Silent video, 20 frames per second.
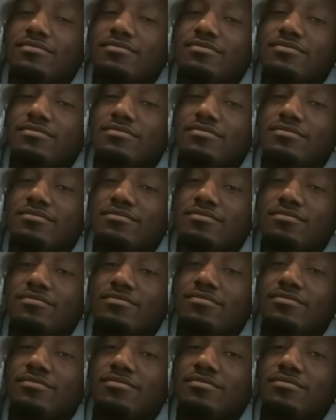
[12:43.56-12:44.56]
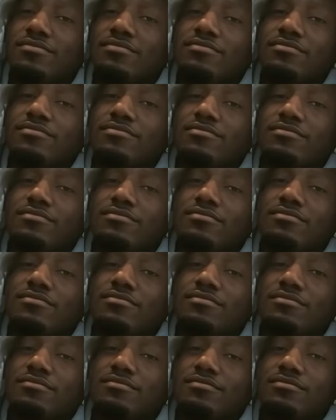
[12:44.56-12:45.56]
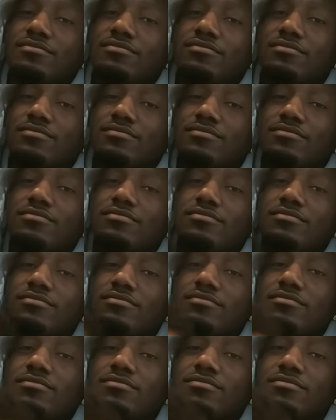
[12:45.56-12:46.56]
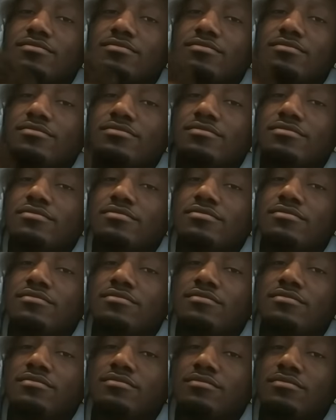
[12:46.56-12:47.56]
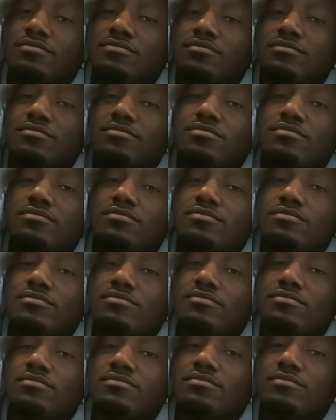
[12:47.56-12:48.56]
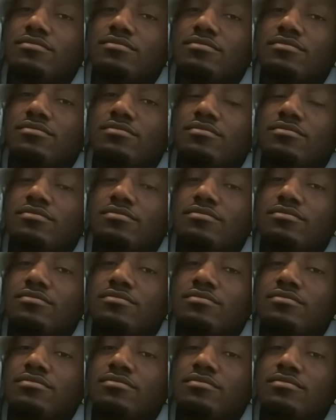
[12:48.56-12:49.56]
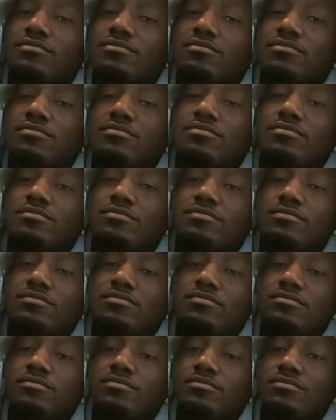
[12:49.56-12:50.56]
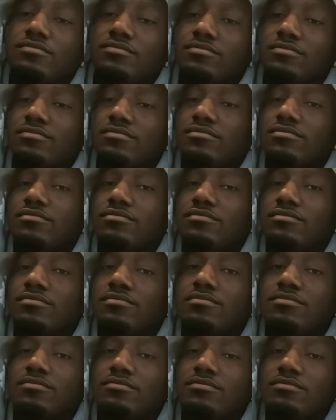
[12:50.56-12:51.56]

[no speech]